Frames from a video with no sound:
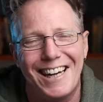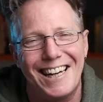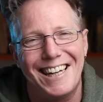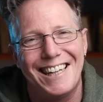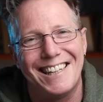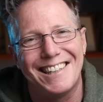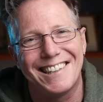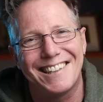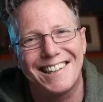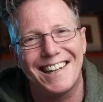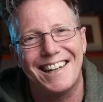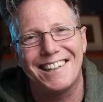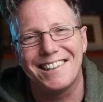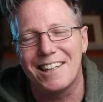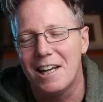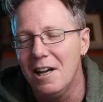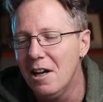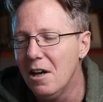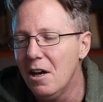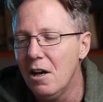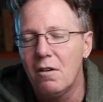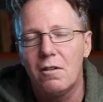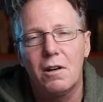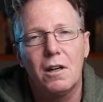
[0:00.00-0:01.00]
right? He says,
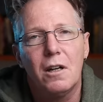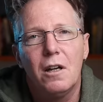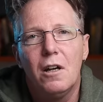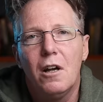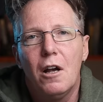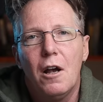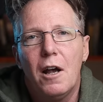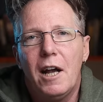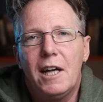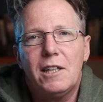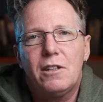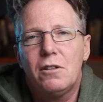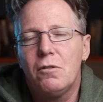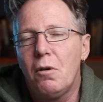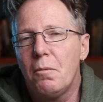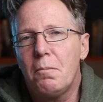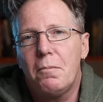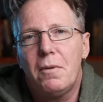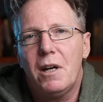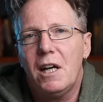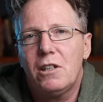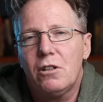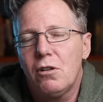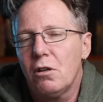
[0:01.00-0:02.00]
right? It's
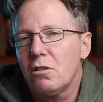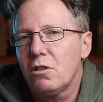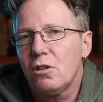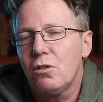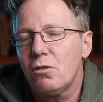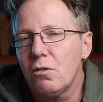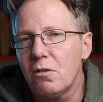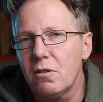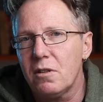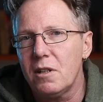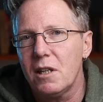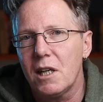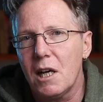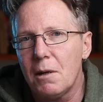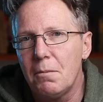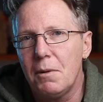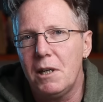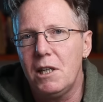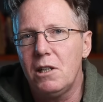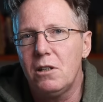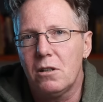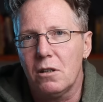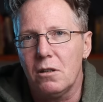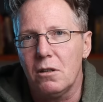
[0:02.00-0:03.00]
not, it's not the sort of thing I'm
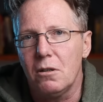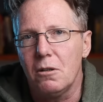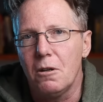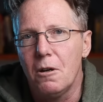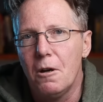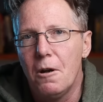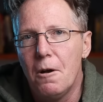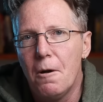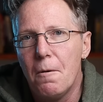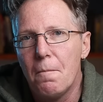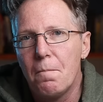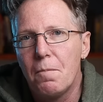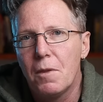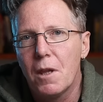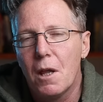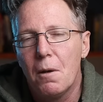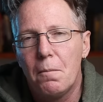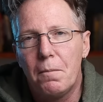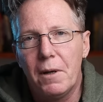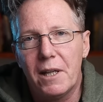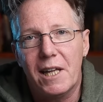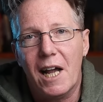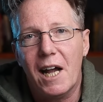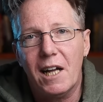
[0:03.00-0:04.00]
into.
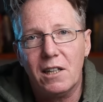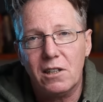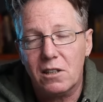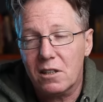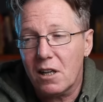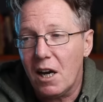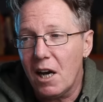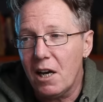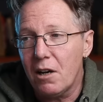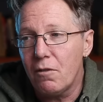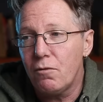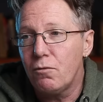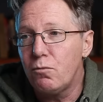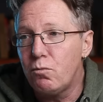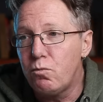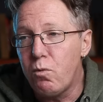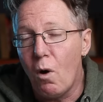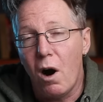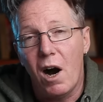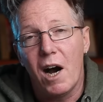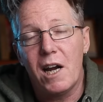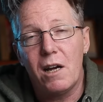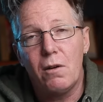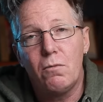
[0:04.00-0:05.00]
But that's kind of
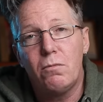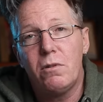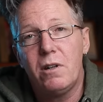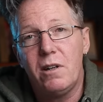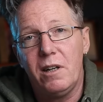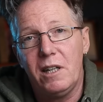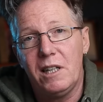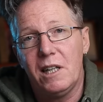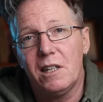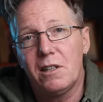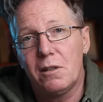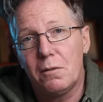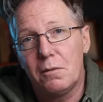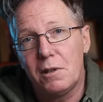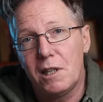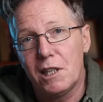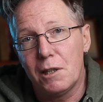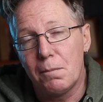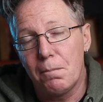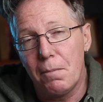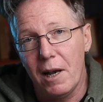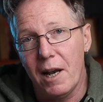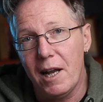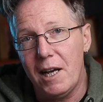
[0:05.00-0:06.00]
why we're in this,
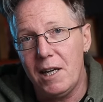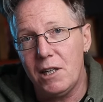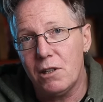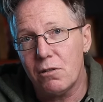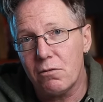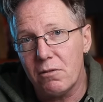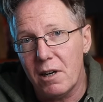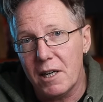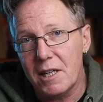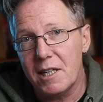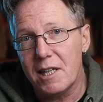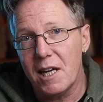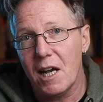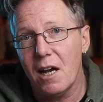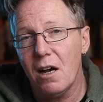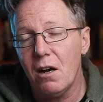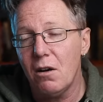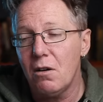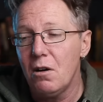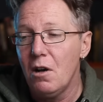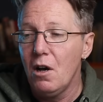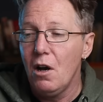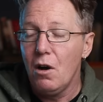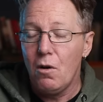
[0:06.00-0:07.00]
this place right
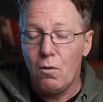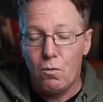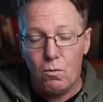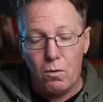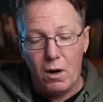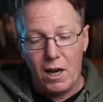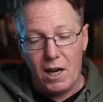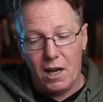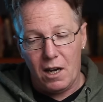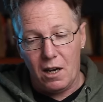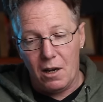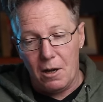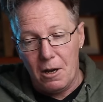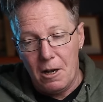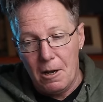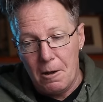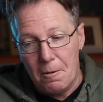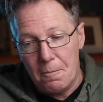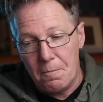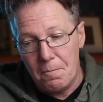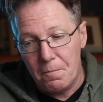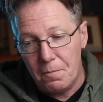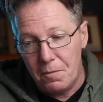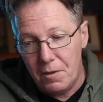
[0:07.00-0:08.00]
now where
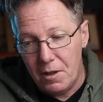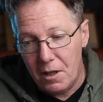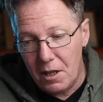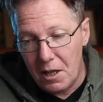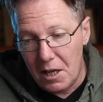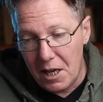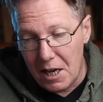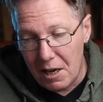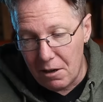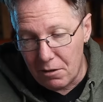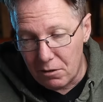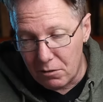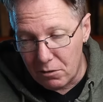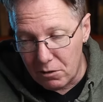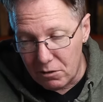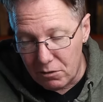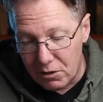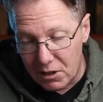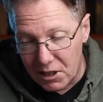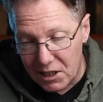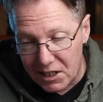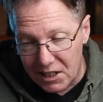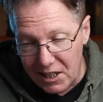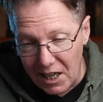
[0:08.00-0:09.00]
it
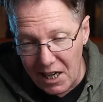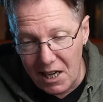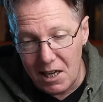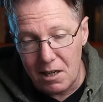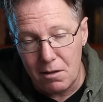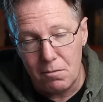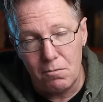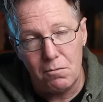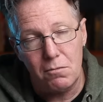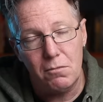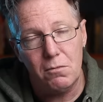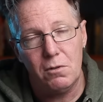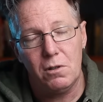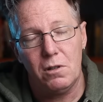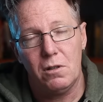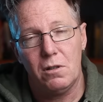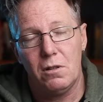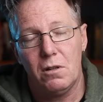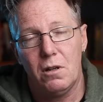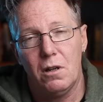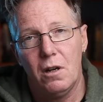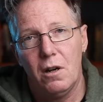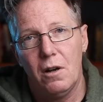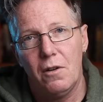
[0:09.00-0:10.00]

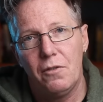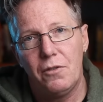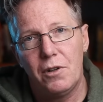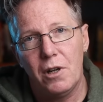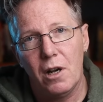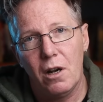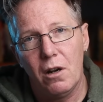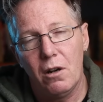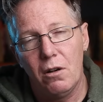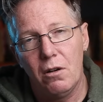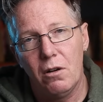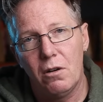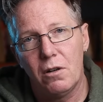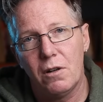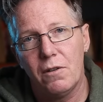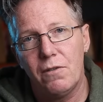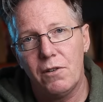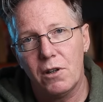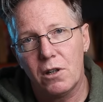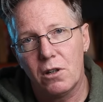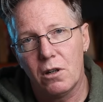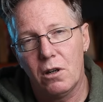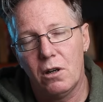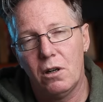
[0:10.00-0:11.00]
seems that a lot of
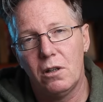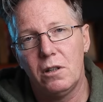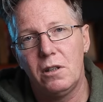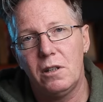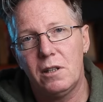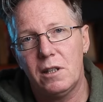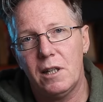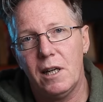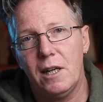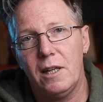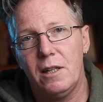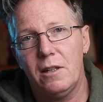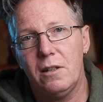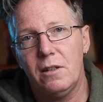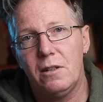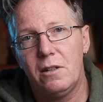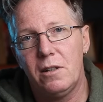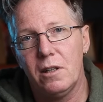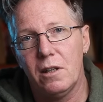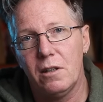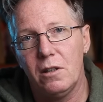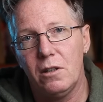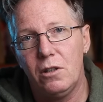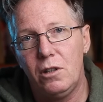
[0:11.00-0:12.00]
the content
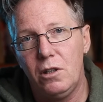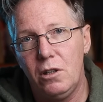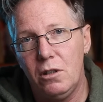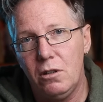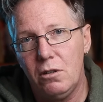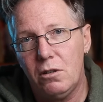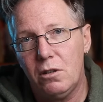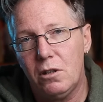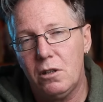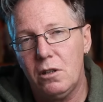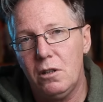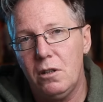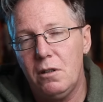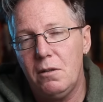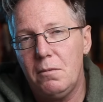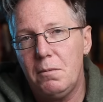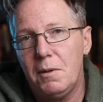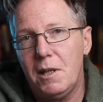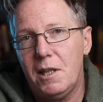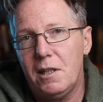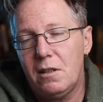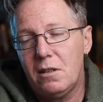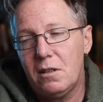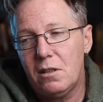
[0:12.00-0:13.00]
that YouTube
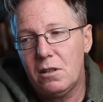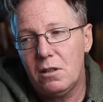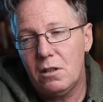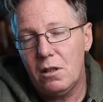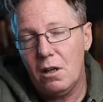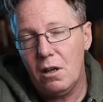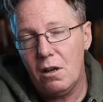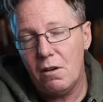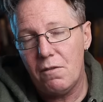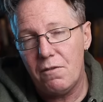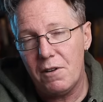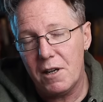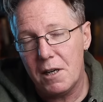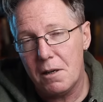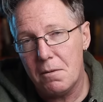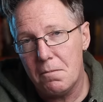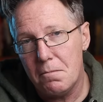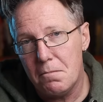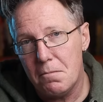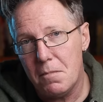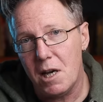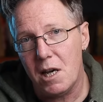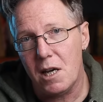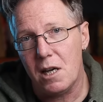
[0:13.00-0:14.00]
is
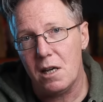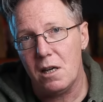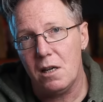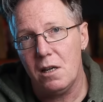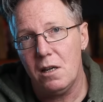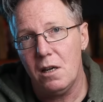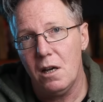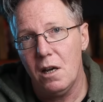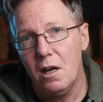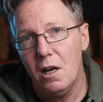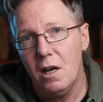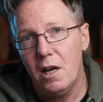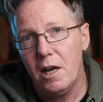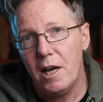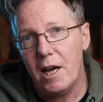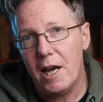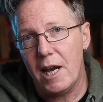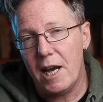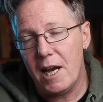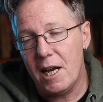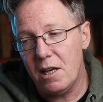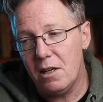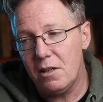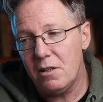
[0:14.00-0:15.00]
serving me
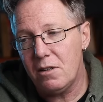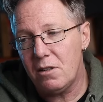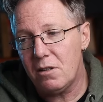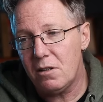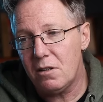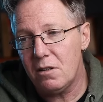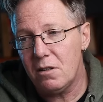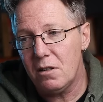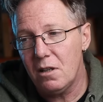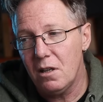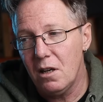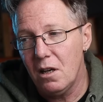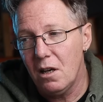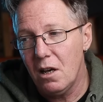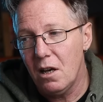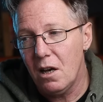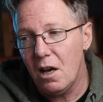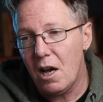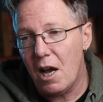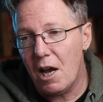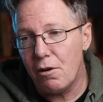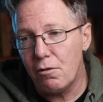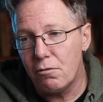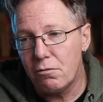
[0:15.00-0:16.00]
is
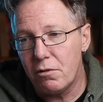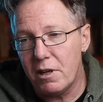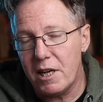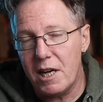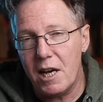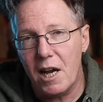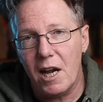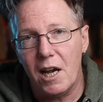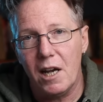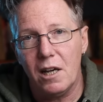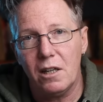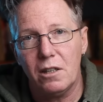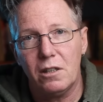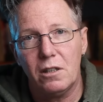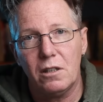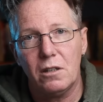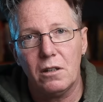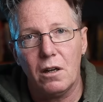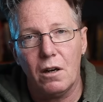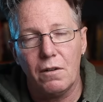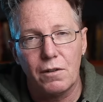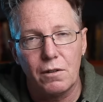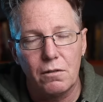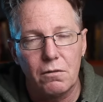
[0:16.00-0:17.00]
a rehash
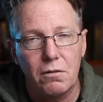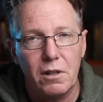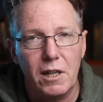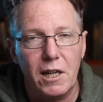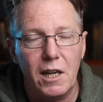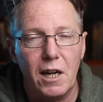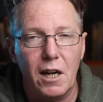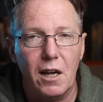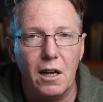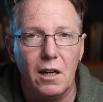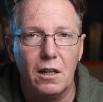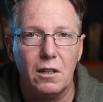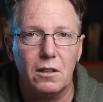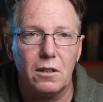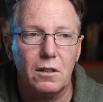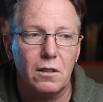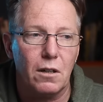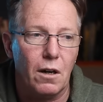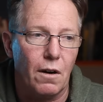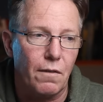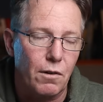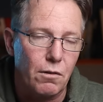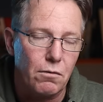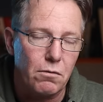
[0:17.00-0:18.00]
of a rehash
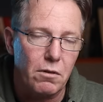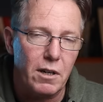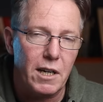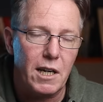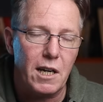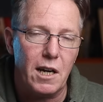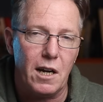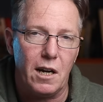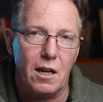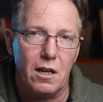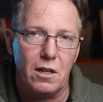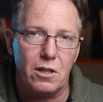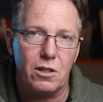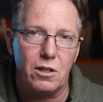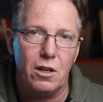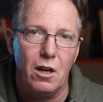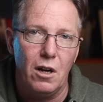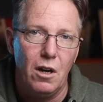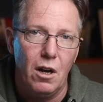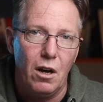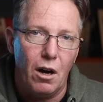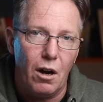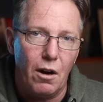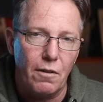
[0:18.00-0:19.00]
of a rehash
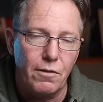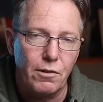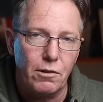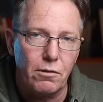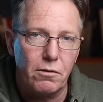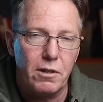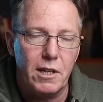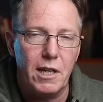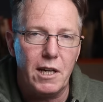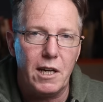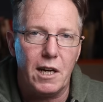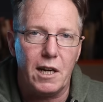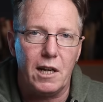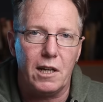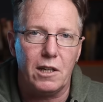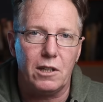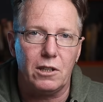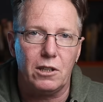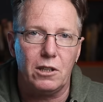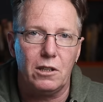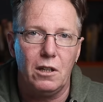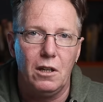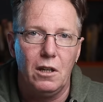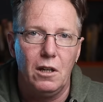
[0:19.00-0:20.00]
of a
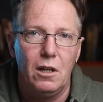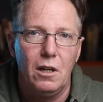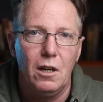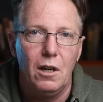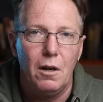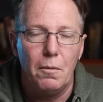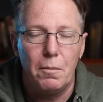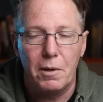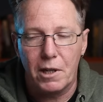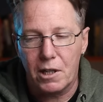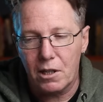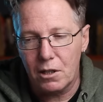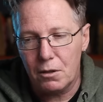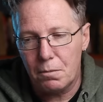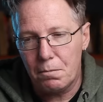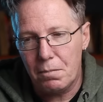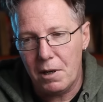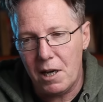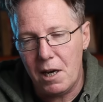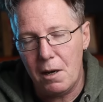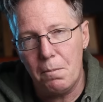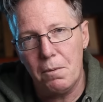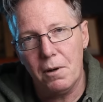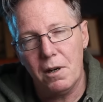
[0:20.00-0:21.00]
rehash because
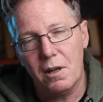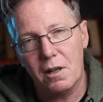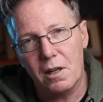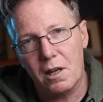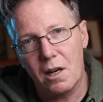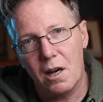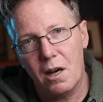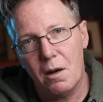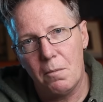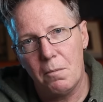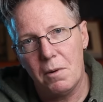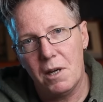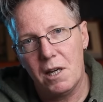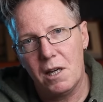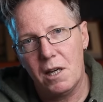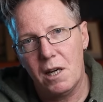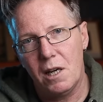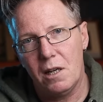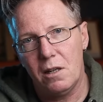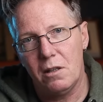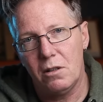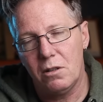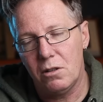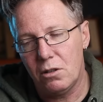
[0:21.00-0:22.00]
people are coming
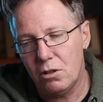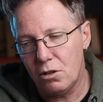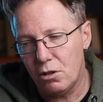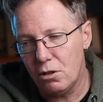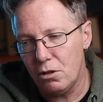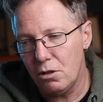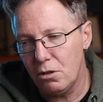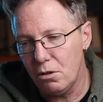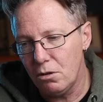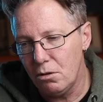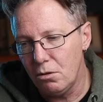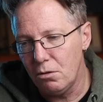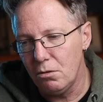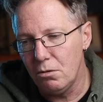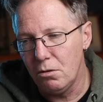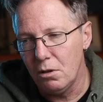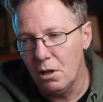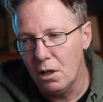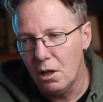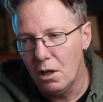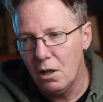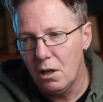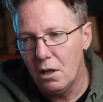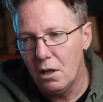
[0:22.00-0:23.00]
in to